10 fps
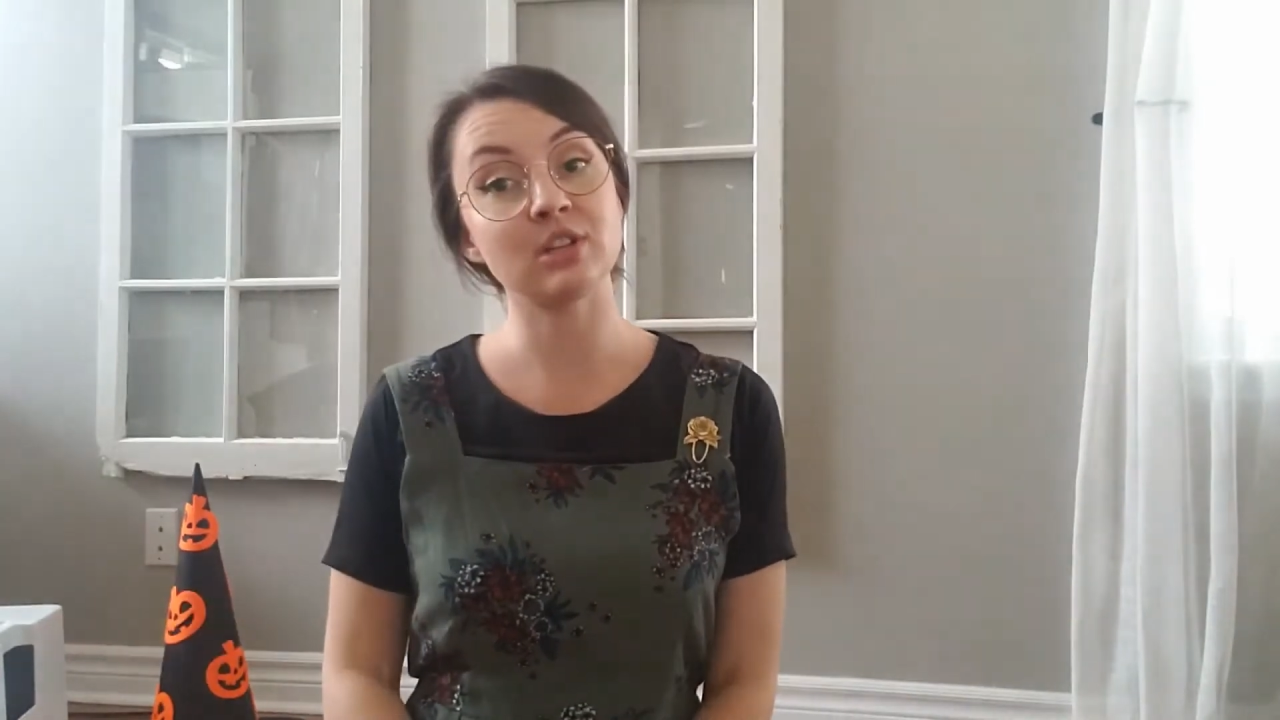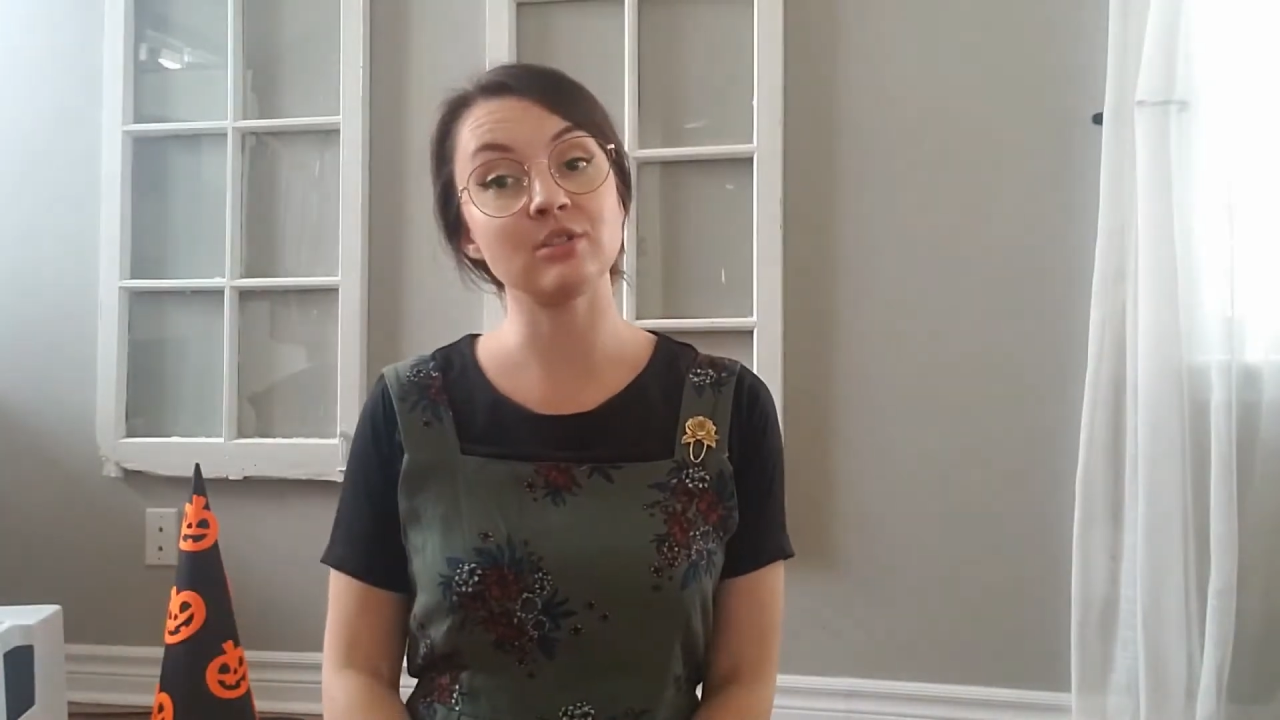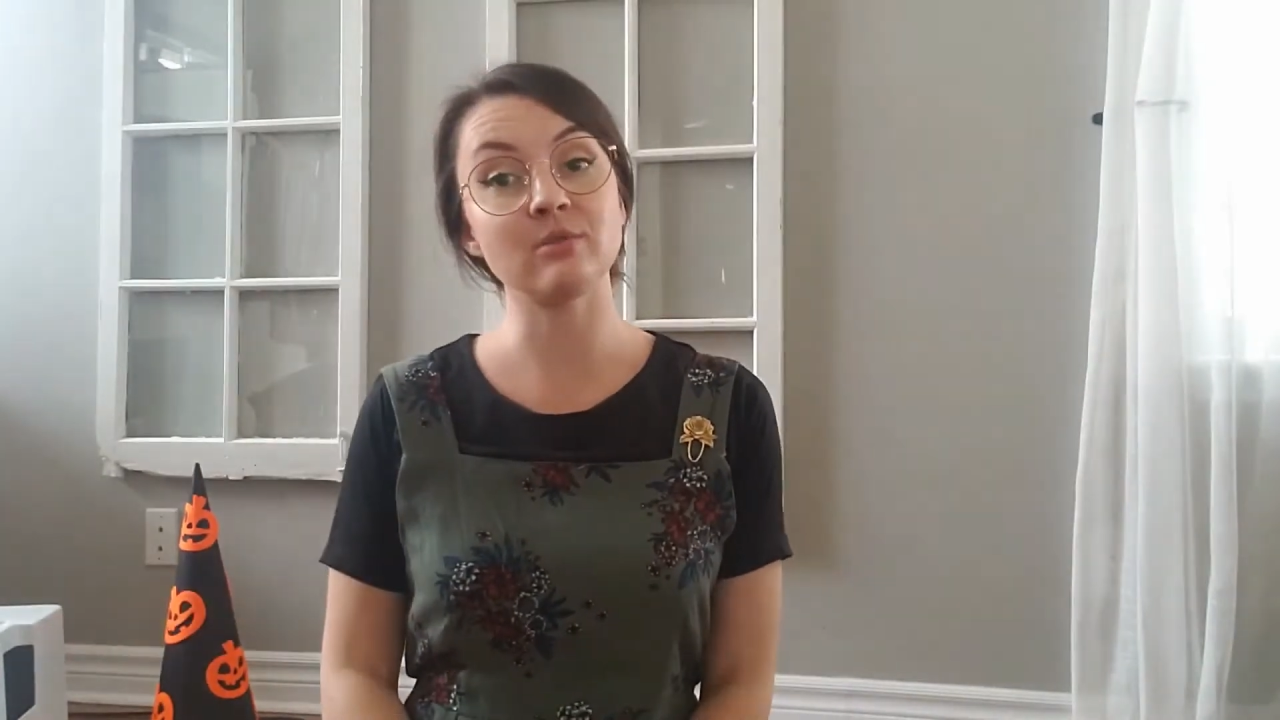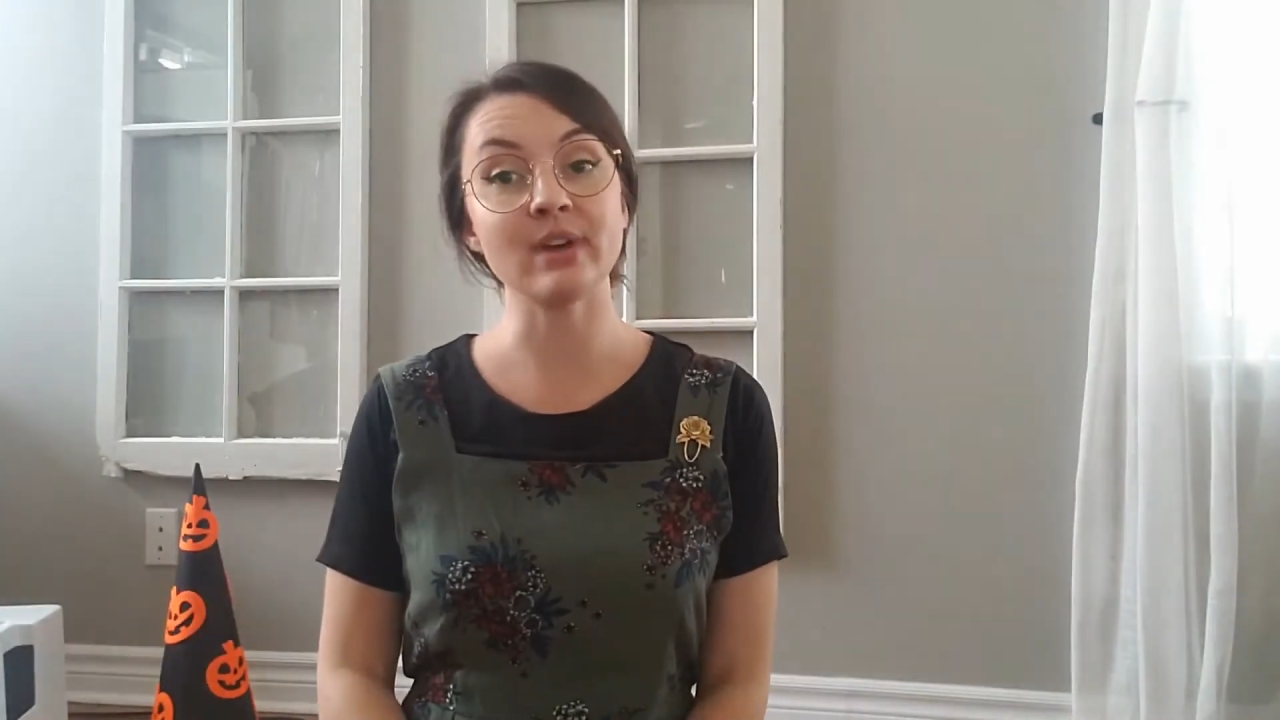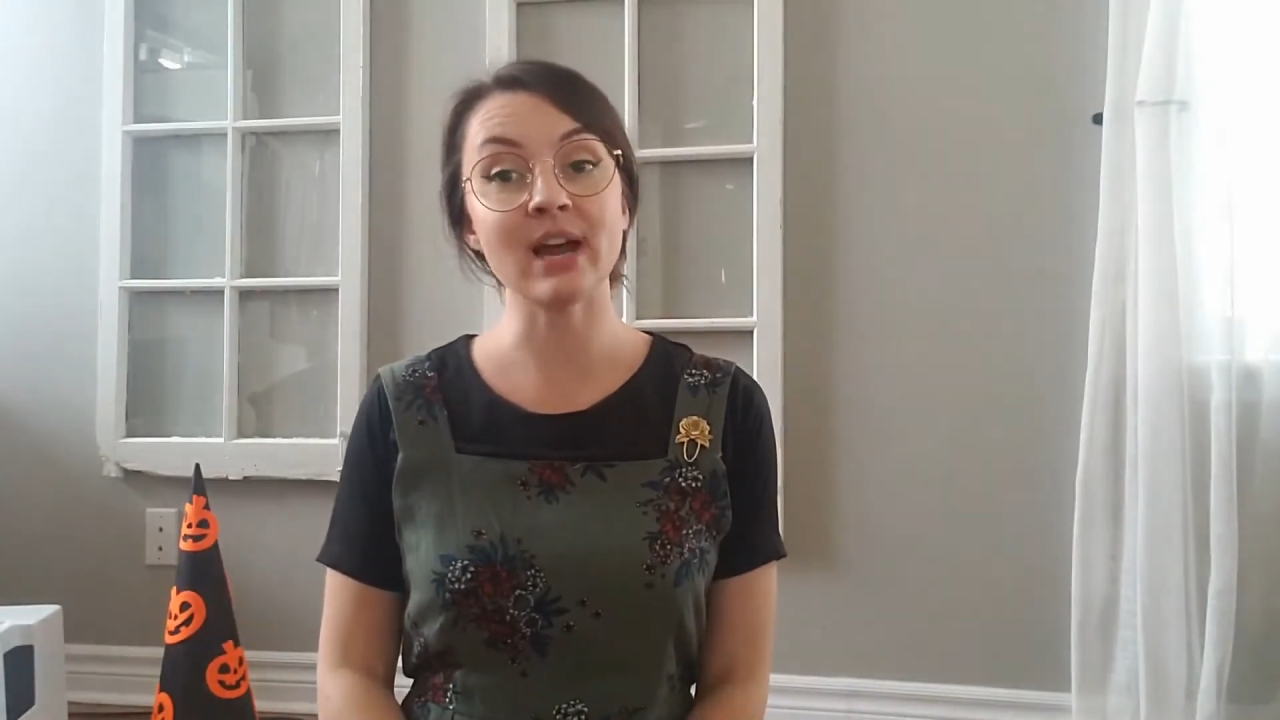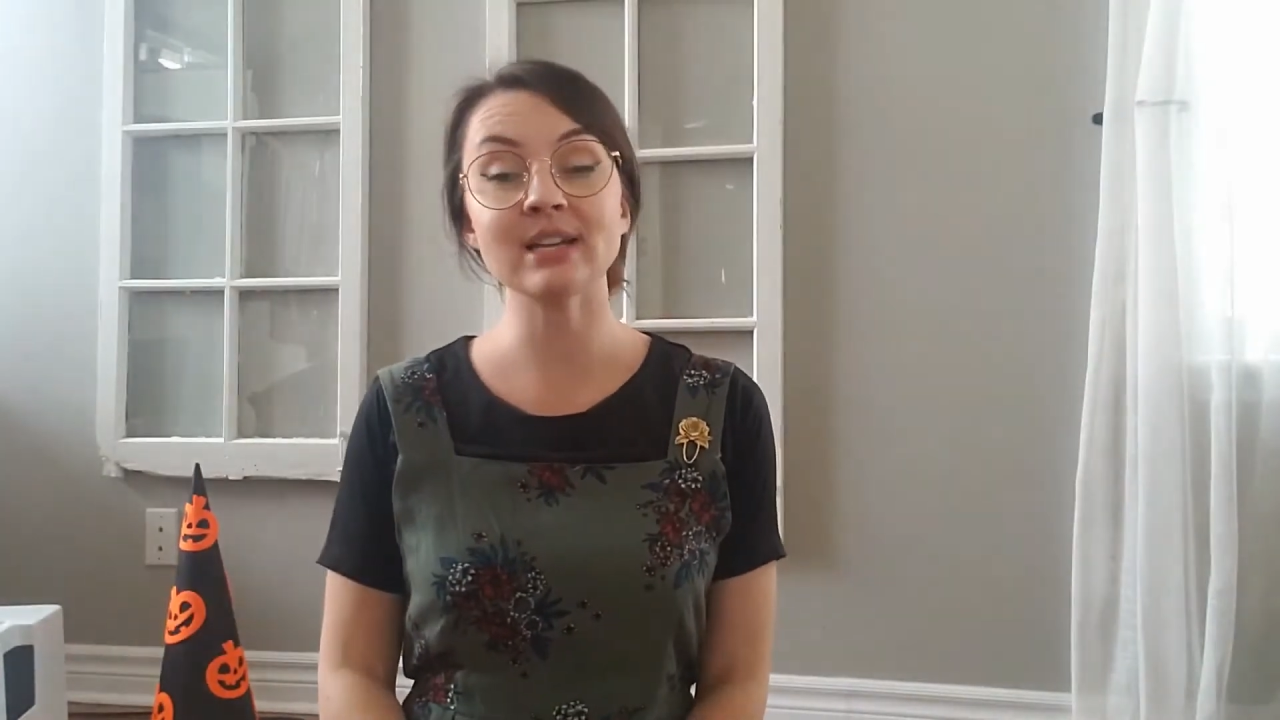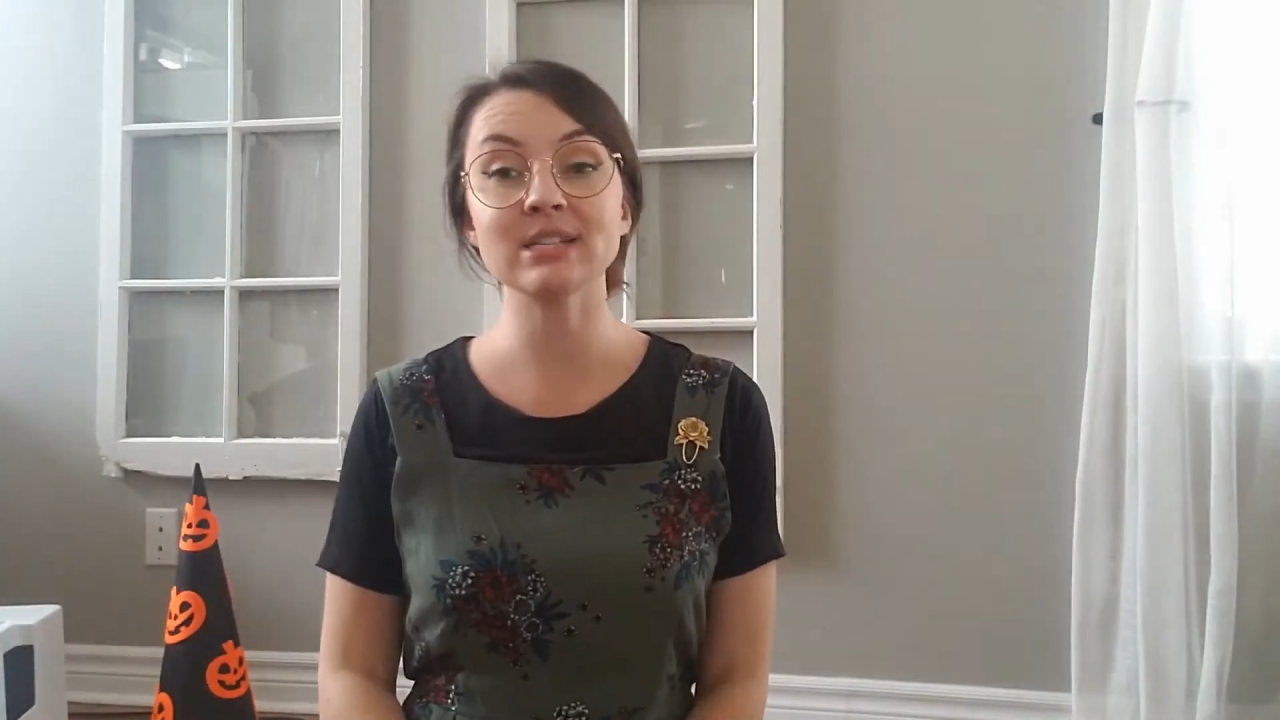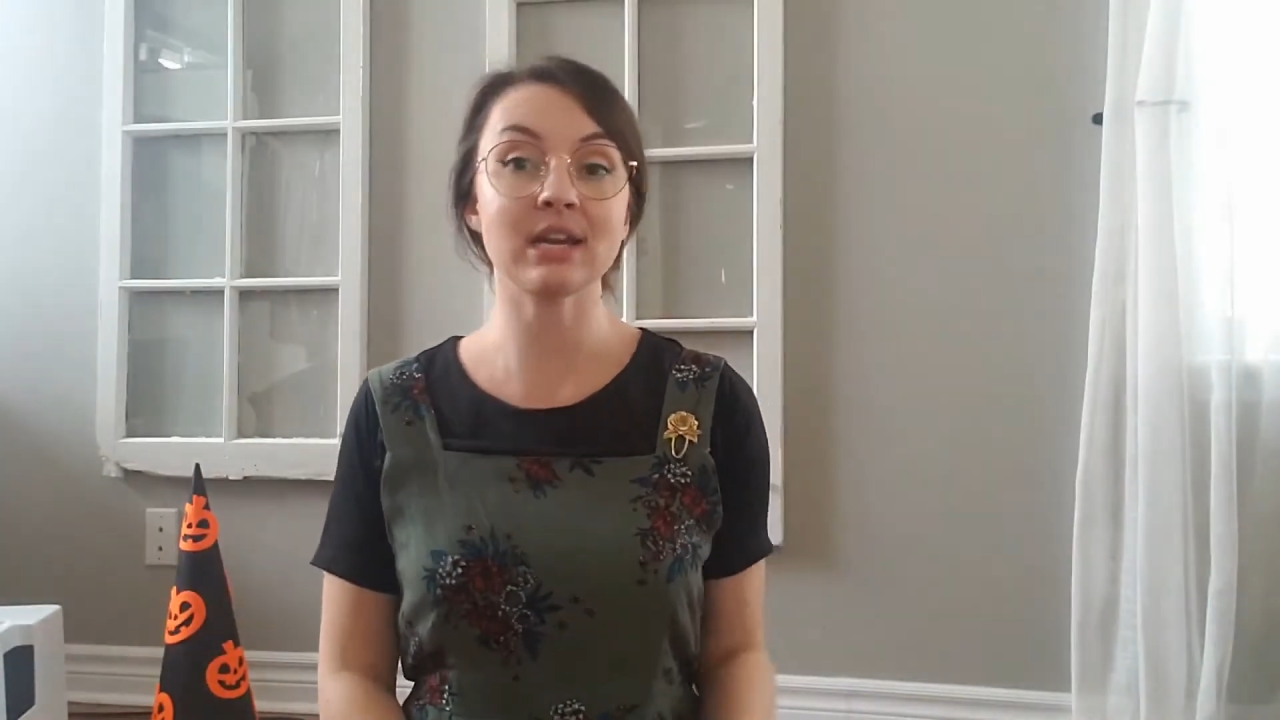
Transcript: do that